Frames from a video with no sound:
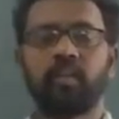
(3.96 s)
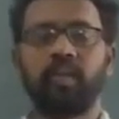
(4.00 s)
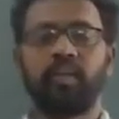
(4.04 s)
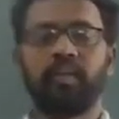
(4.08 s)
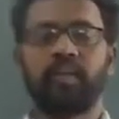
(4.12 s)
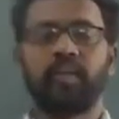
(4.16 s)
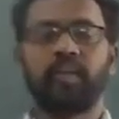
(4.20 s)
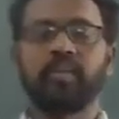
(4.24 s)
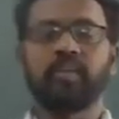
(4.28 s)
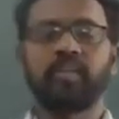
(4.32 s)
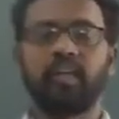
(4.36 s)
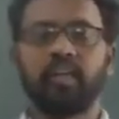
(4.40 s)

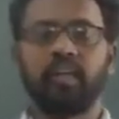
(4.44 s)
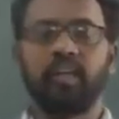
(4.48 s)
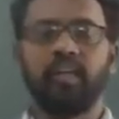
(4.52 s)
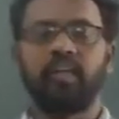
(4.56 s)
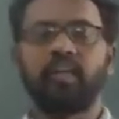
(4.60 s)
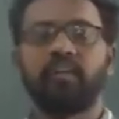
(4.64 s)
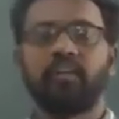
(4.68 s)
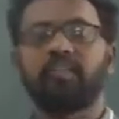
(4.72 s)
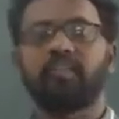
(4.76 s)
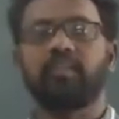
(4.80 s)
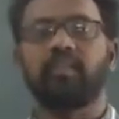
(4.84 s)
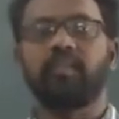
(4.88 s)
evening, children.
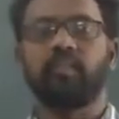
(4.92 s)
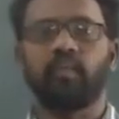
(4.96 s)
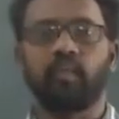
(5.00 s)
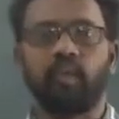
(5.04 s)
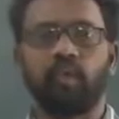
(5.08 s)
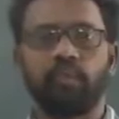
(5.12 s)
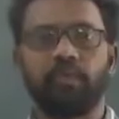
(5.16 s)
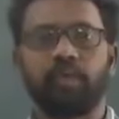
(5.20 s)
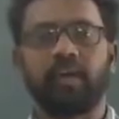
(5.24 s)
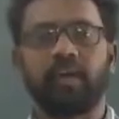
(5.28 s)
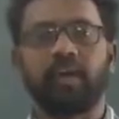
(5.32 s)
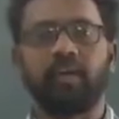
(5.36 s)

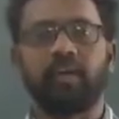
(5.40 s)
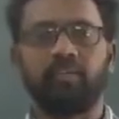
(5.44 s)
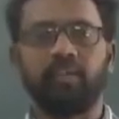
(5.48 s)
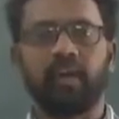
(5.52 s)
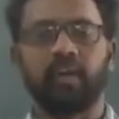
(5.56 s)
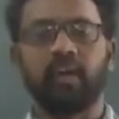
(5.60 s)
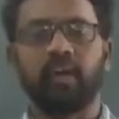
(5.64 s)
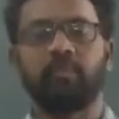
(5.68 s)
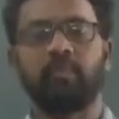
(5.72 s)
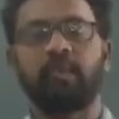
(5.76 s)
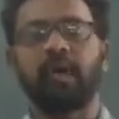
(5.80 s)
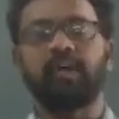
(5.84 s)

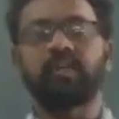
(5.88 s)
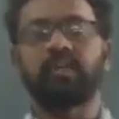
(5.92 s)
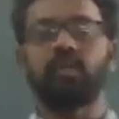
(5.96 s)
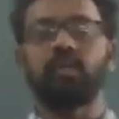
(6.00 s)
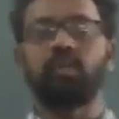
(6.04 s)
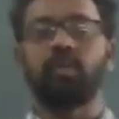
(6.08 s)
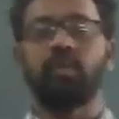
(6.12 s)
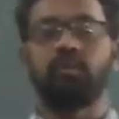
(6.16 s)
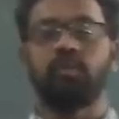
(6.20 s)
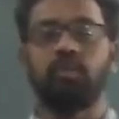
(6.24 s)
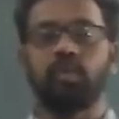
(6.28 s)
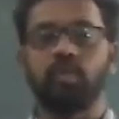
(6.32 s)
Welcome back to
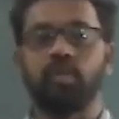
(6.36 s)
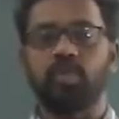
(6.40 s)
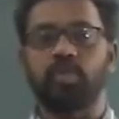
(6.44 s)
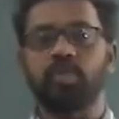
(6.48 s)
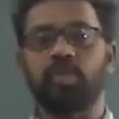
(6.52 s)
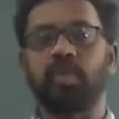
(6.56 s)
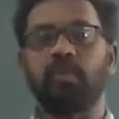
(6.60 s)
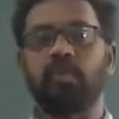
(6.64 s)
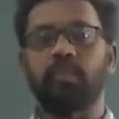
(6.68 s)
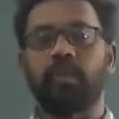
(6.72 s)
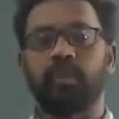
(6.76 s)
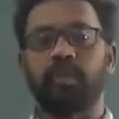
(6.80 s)
one more
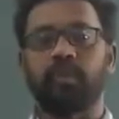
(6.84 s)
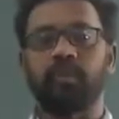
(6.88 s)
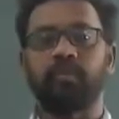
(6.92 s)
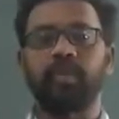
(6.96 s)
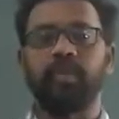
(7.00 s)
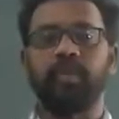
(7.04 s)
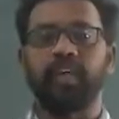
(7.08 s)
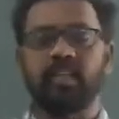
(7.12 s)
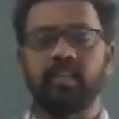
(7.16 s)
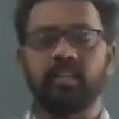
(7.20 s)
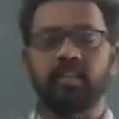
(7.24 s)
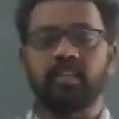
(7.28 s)
session of
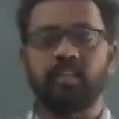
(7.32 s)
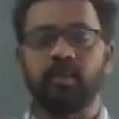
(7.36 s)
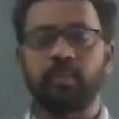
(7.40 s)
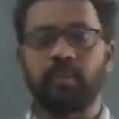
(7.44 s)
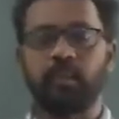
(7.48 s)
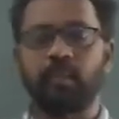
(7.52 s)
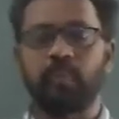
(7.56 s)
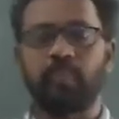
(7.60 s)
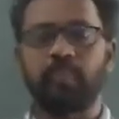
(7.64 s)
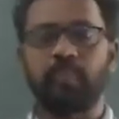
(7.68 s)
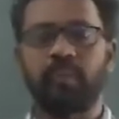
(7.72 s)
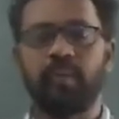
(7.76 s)
mathematics.
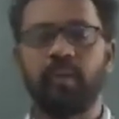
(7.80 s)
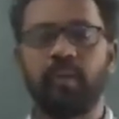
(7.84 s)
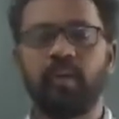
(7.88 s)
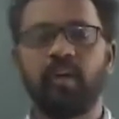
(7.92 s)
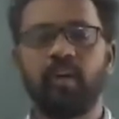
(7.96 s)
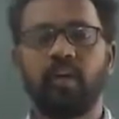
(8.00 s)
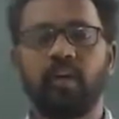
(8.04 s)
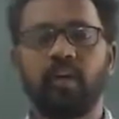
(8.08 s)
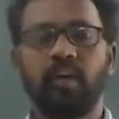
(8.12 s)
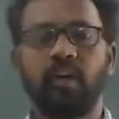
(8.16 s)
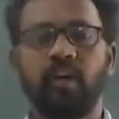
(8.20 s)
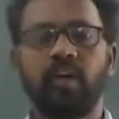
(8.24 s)

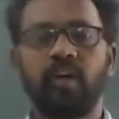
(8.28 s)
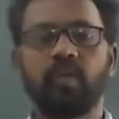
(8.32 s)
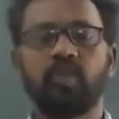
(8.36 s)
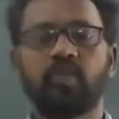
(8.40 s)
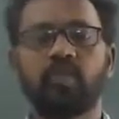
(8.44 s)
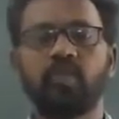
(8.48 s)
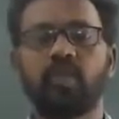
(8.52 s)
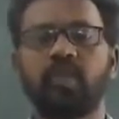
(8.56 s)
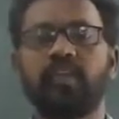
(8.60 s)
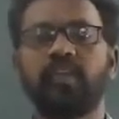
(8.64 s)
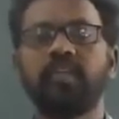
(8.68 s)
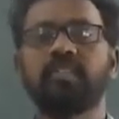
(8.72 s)

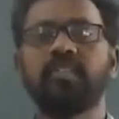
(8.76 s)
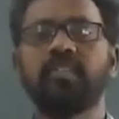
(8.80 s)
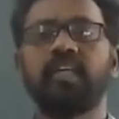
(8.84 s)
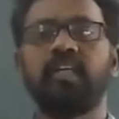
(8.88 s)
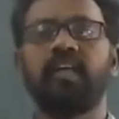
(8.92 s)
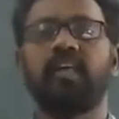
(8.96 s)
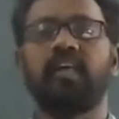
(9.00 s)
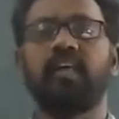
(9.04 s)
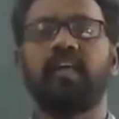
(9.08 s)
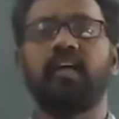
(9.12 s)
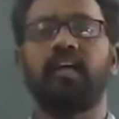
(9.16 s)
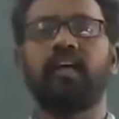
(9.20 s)
Today we
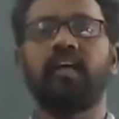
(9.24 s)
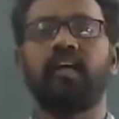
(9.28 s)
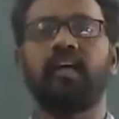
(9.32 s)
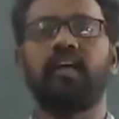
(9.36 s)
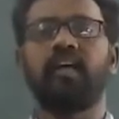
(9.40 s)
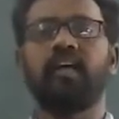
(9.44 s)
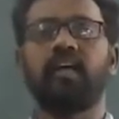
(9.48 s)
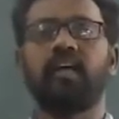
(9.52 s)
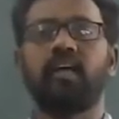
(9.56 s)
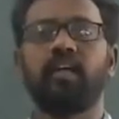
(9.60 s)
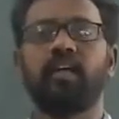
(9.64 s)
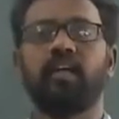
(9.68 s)
see the
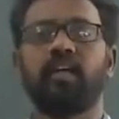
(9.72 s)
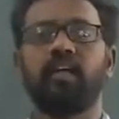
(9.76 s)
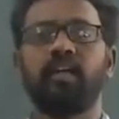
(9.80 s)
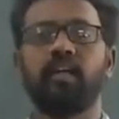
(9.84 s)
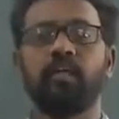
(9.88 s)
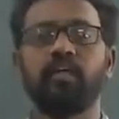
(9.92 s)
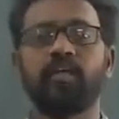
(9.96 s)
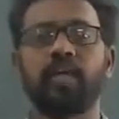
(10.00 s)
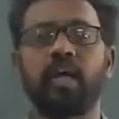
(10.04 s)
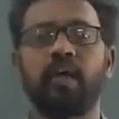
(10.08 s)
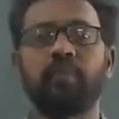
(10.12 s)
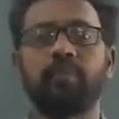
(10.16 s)
new
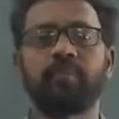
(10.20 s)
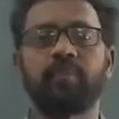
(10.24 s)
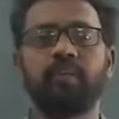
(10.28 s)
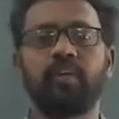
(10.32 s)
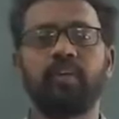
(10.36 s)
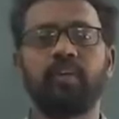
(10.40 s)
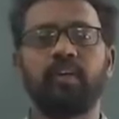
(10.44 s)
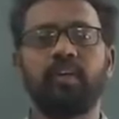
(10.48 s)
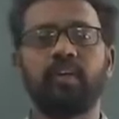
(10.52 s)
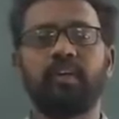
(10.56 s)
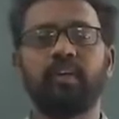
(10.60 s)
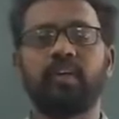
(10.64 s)

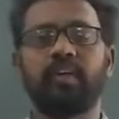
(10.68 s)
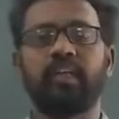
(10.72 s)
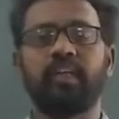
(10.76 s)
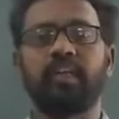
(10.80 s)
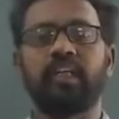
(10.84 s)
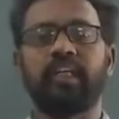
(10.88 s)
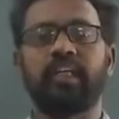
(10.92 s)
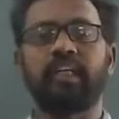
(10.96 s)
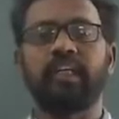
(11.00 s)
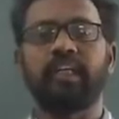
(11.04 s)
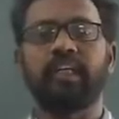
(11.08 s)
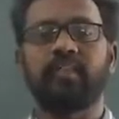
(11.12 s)
chapter,
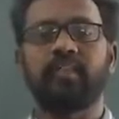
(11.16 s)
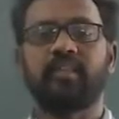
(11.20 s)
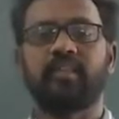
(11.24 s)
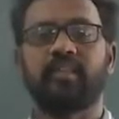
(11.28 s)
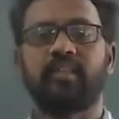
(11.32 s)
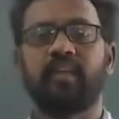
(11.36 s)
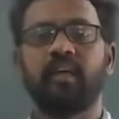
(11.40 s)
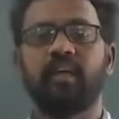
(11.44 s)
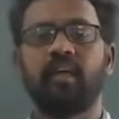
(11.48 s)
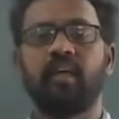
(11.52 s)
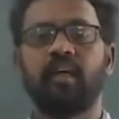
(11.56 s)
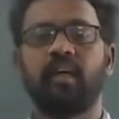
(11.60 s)
that
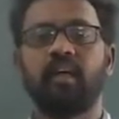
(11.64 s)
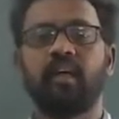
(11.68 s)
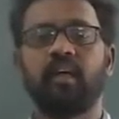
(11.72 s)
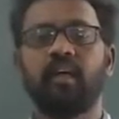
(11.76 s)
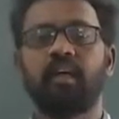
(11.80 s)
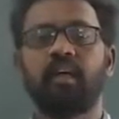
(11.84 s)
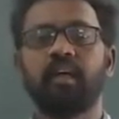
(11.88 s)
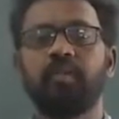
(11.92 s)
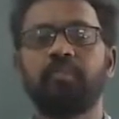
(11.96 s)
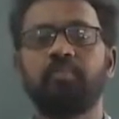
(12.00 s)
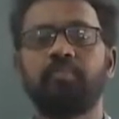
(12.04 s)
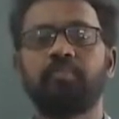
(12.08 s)
is
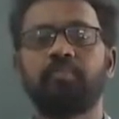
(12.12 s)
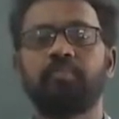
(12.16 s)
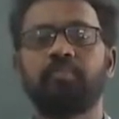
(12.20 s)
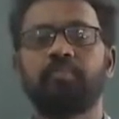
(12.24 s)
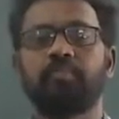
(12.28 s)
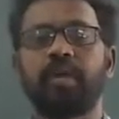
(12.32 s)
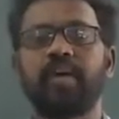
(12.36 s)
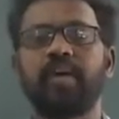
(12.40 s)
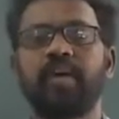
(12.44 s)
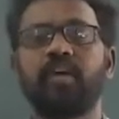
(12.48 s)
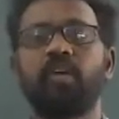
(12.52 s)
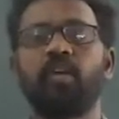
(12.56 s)

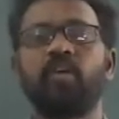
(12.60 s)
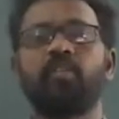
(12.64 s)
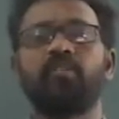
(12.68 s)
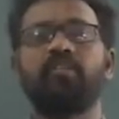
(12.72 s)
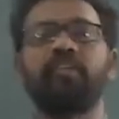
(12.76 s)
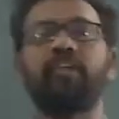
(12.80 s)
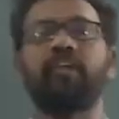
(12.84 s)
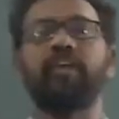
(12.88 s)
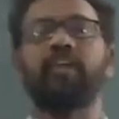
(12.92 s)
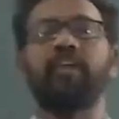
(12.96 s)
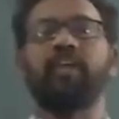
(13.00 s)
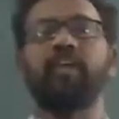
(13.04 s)
pair of
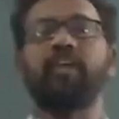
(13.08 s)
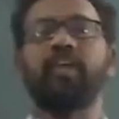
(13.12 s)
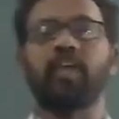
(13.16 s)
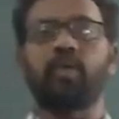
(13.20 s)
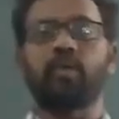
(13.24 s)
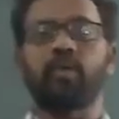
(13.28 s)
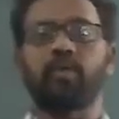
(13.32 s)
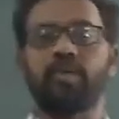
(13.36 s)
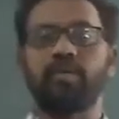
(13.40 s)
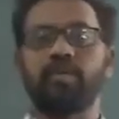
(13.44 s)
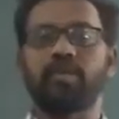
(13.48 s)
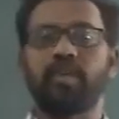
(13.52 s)
linear
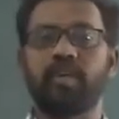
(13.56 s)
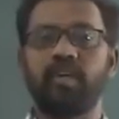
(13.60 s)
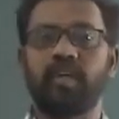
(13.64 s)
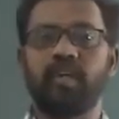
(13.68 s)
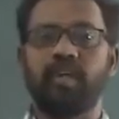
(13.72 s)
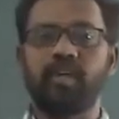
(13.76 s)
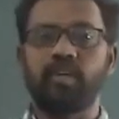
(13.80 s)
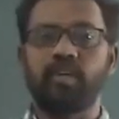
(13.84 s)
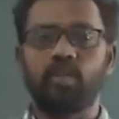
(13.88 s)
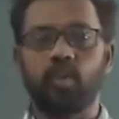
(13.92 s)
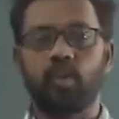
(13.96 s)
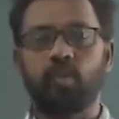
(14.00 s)
equation
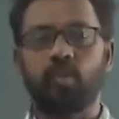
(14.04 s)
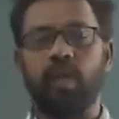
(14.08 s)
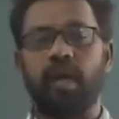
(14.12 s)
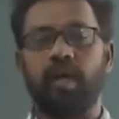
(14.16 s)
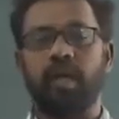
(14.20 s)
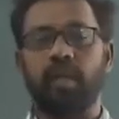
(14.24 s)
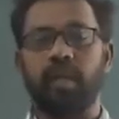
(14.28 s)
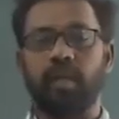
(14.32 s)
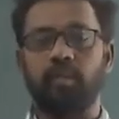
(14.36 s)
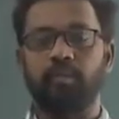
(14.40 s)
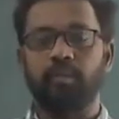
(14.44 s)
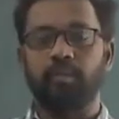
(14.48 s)
in two
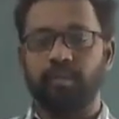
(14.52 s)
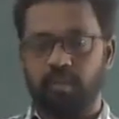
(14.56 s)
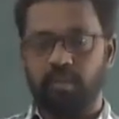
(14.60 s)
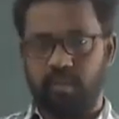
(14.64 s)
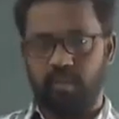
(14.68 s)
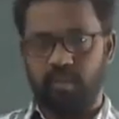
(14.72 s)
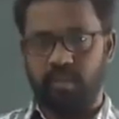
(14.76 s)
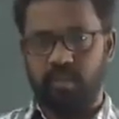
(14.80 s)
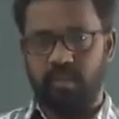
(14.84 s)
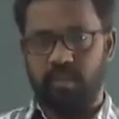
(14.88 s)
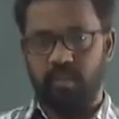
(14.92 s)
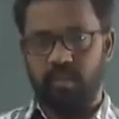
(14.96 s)

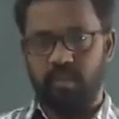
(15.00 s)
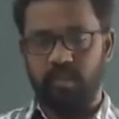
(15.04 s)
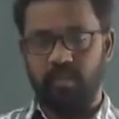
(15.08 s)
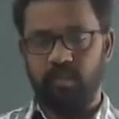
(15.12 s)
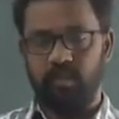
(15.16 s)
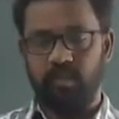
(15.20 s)
variables.